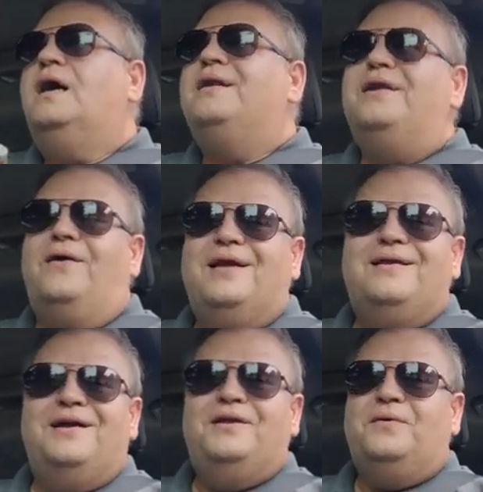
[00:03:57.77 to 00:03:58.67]
Now,
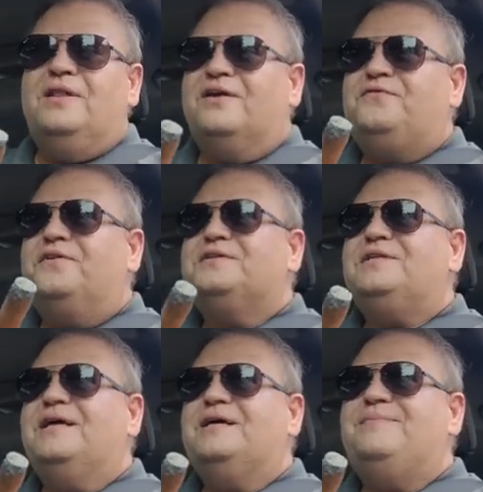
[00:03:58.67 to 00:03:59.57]
I know a lot of folks
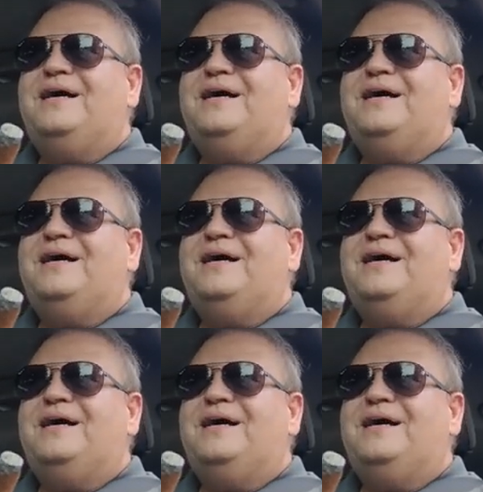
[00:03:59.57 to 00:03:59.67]
like them.